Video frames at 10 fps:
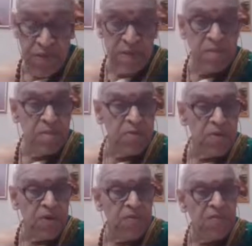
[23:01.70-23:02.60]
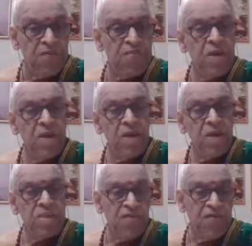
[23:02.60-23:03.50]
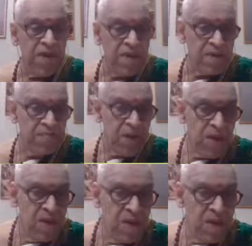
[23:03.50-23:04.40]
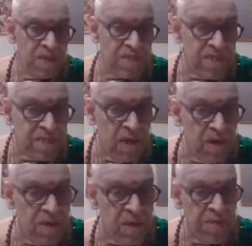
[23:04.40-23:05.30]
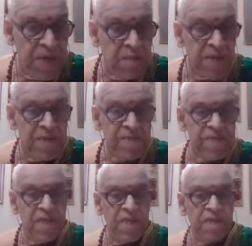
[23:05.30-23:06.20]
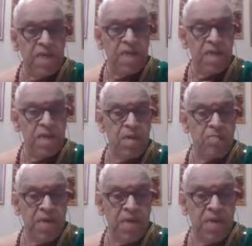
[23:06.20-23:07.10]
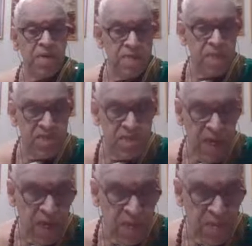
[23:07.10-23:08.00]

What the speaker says: That is the beauty of the feet. Sinjana Mani Manjira Mandita Shri